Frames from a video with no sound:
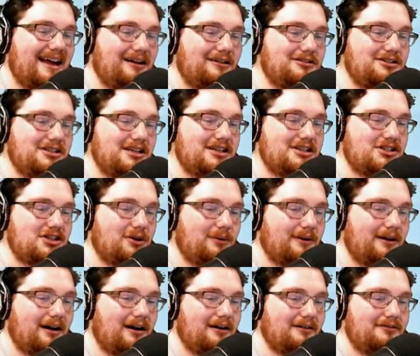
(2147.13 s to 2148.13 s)
L G
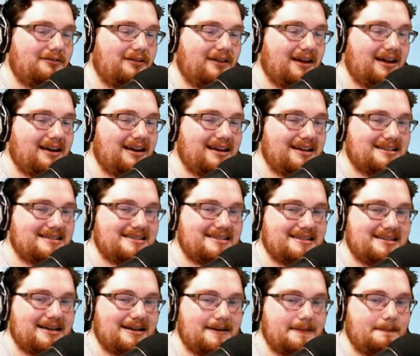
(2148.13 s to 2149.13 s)
showing off that
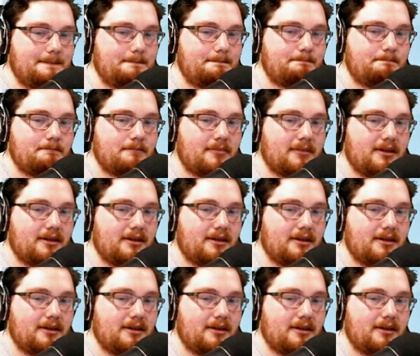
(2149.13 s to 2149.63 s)
it's, um,